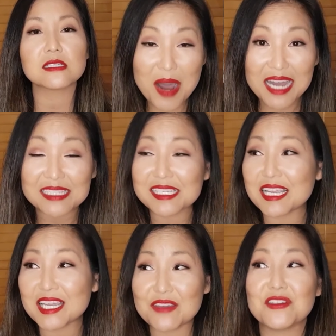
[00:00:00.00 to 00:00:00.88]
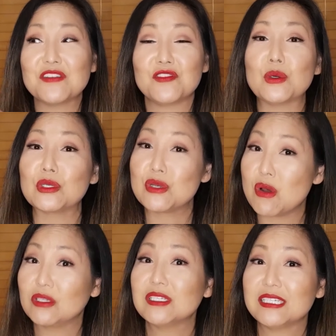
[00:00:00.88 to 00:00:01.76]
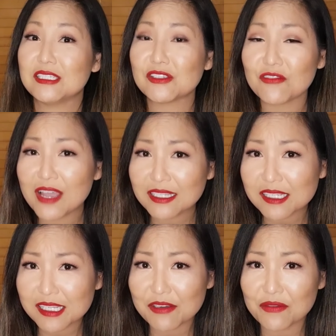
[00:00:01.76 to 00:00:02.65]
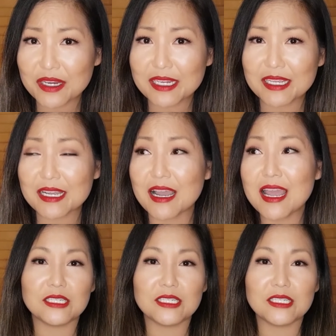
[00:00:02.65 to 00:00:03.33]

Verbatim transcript: but even if you're not into fantasy reading,